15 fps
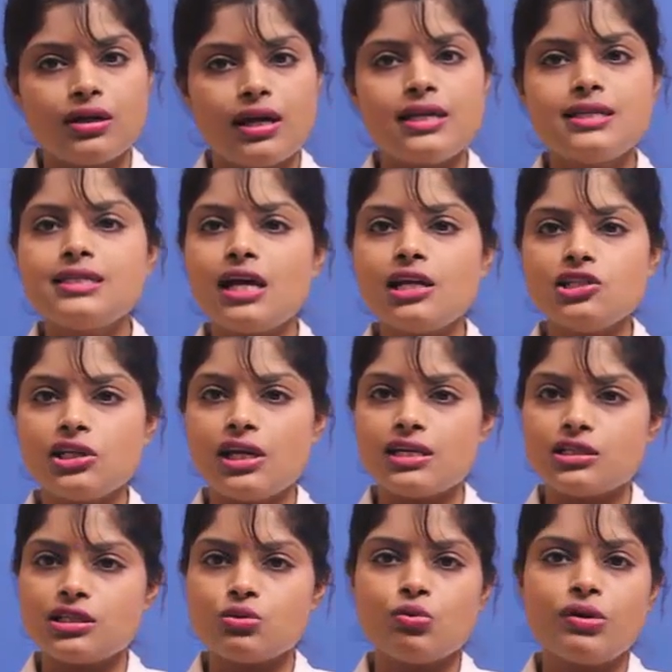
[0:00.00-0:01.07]
In such
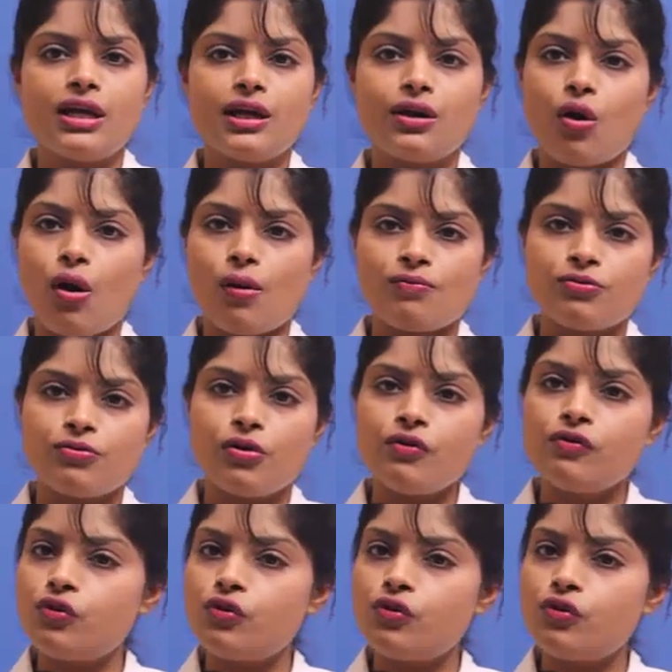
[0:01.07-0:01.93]
cases, we can opt for